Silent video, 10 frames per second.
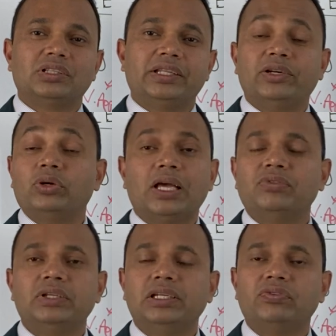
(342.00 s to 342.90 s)
they don't
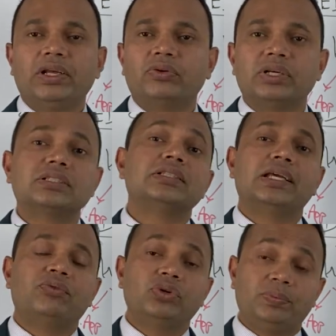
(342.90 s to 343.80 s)
have the enough allocation, they
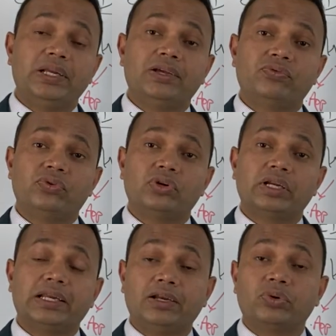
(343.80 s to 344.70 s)
have to apply for
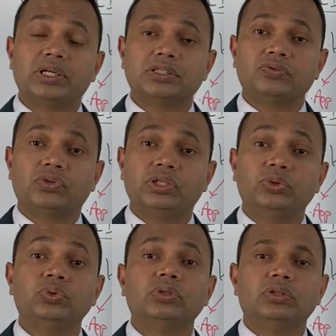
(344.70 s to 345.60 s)
an allocation for
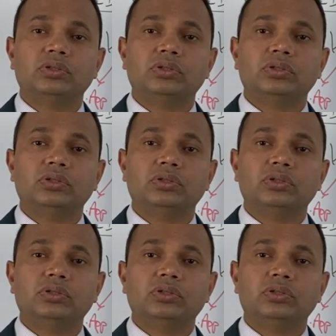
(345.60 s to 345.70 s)
you,